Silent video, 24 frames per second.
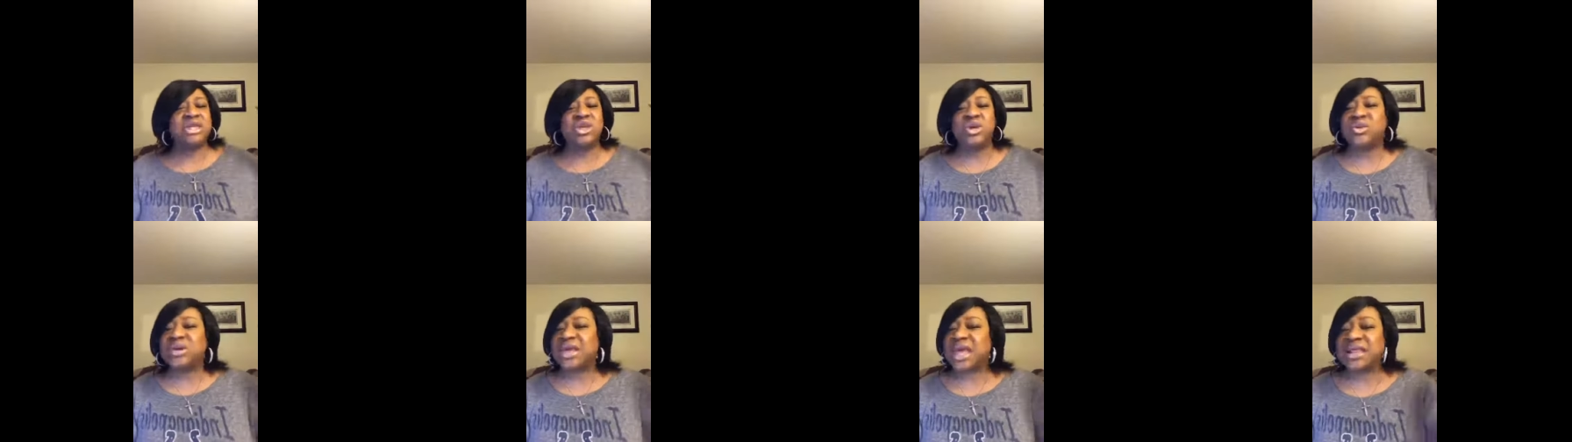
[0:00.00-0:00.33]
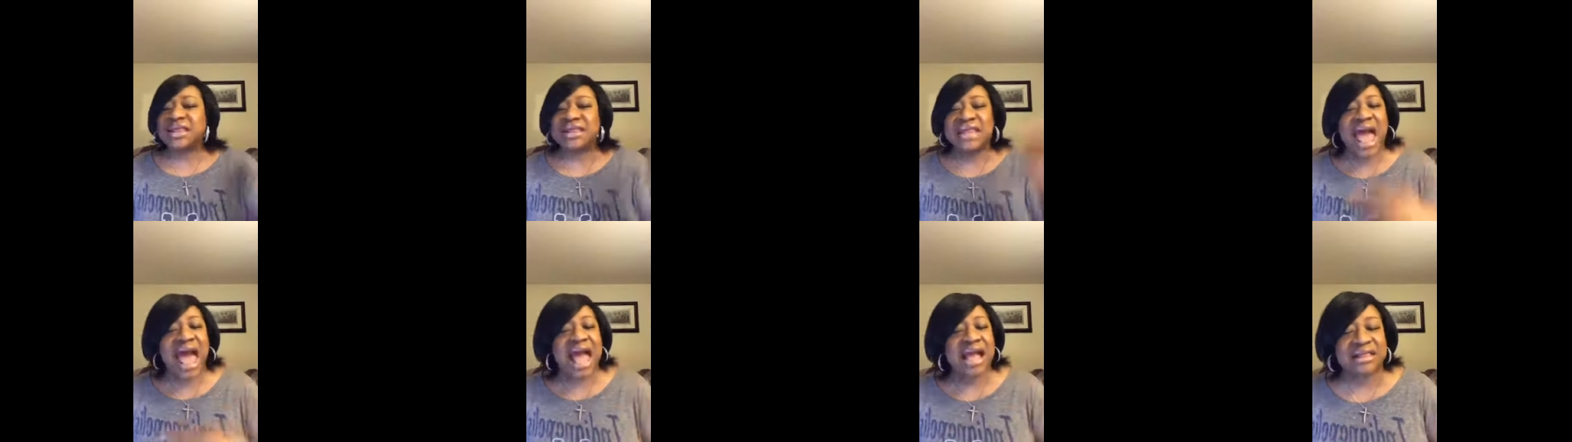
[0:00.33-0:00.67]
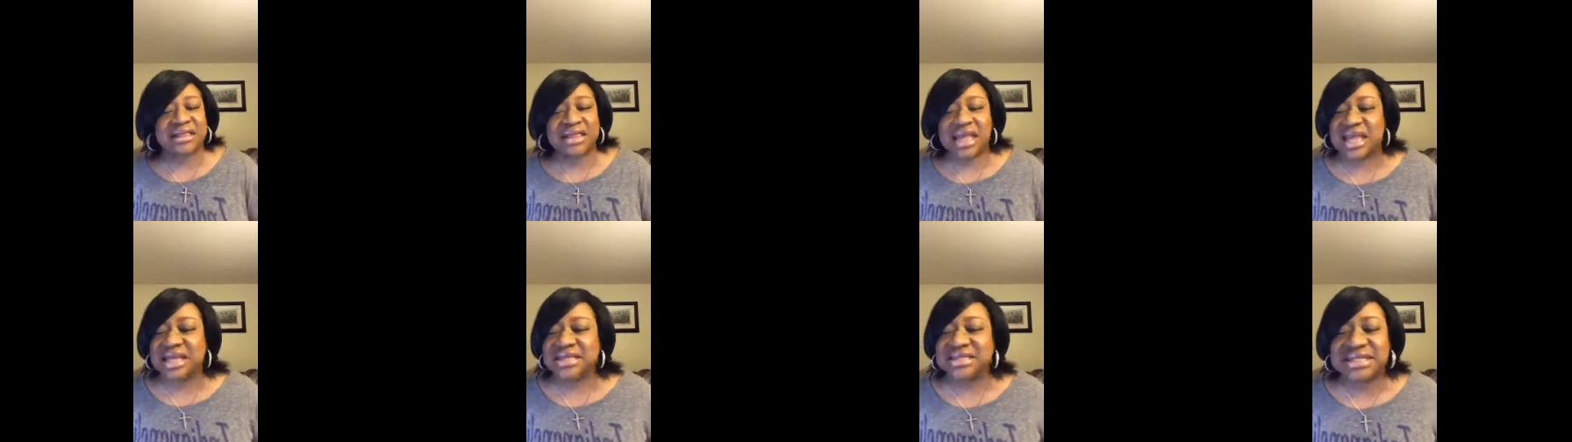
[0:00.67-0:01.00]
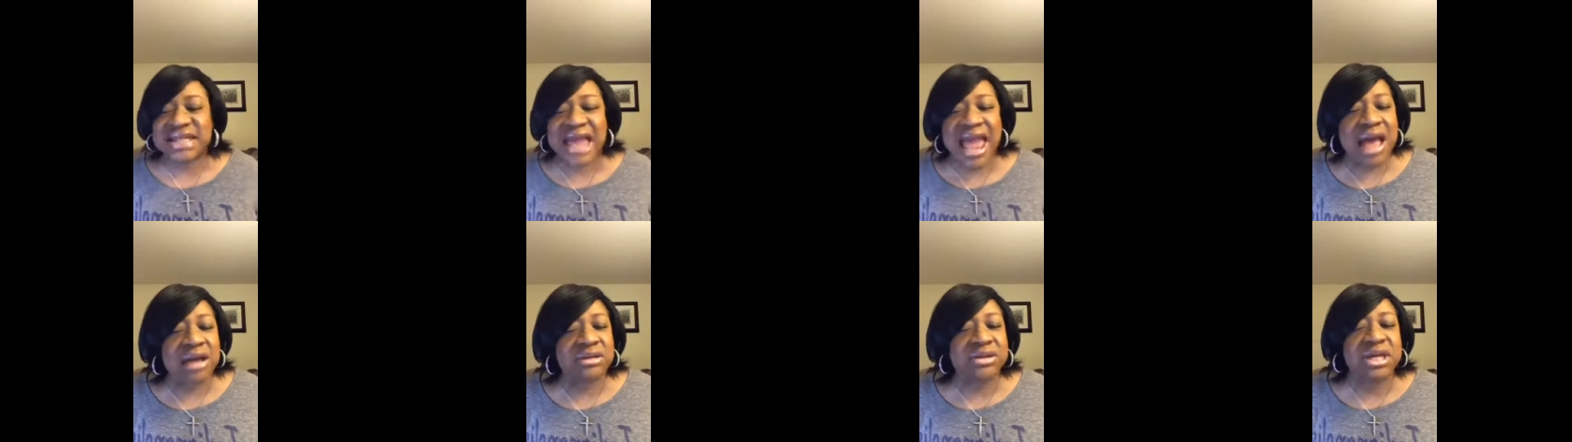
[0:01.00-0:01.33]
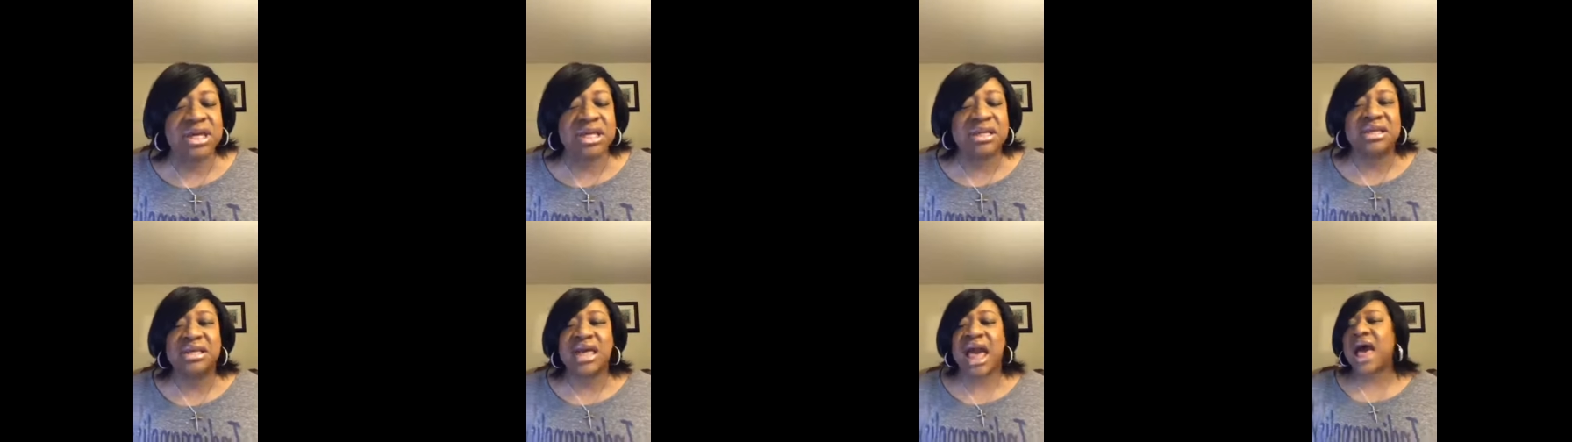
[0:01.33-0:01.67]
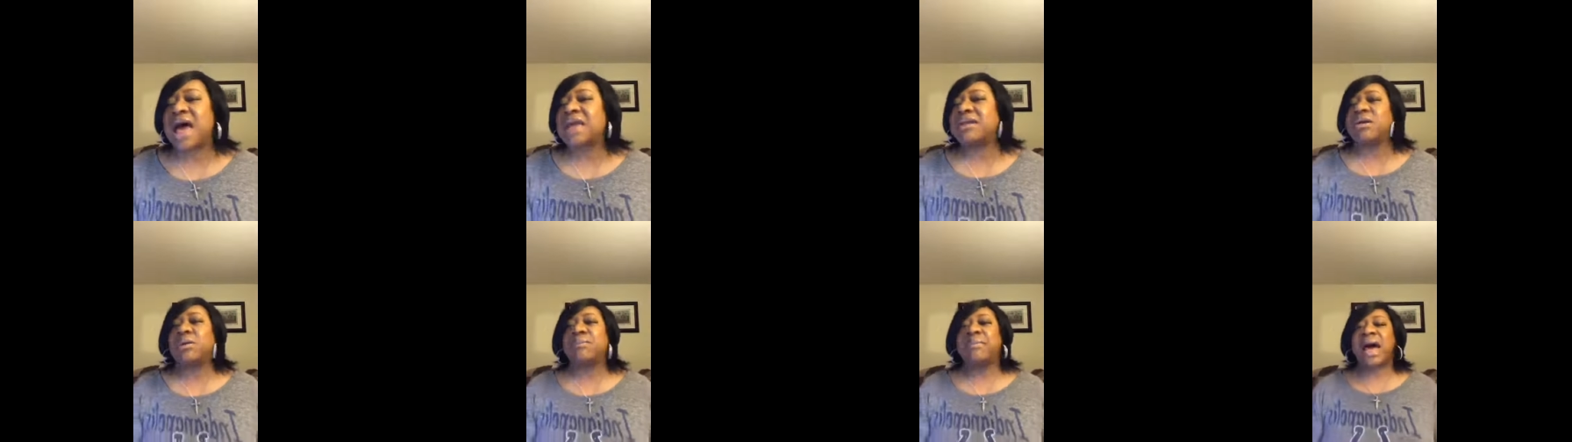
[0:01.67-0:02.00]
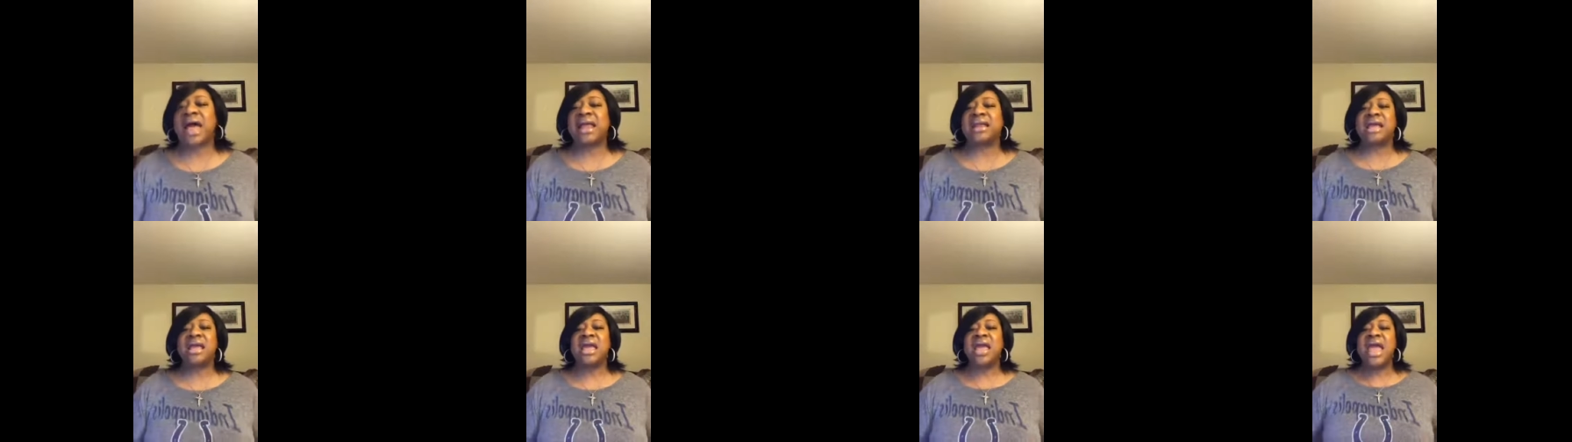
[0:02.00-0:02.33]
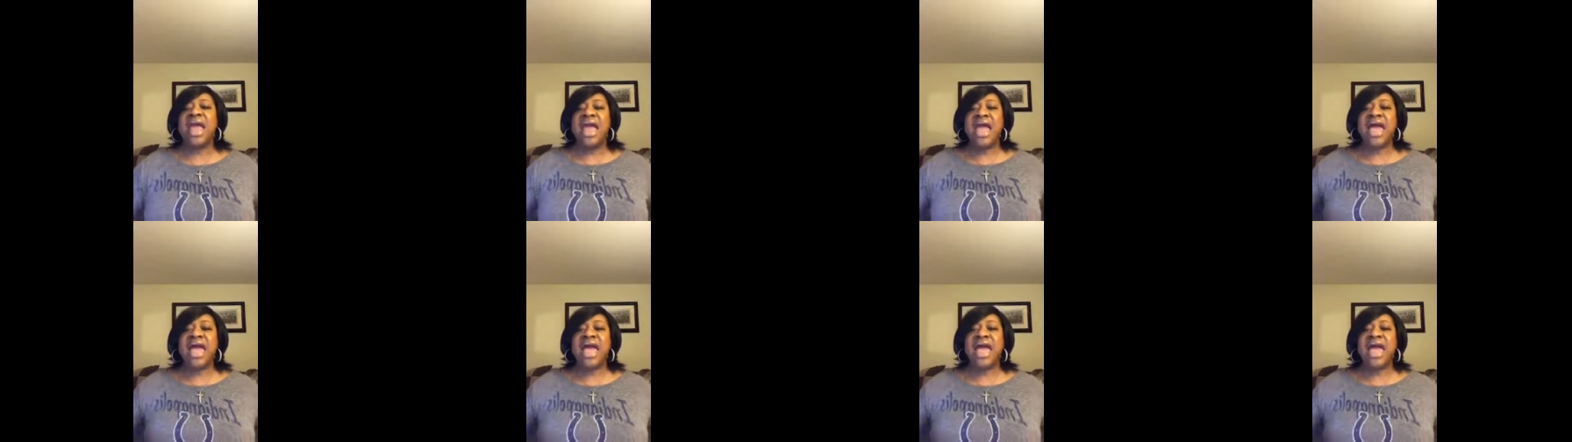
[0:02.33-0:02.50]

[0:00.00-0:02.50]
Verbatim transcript: and you can knock things down. Good God Almighty.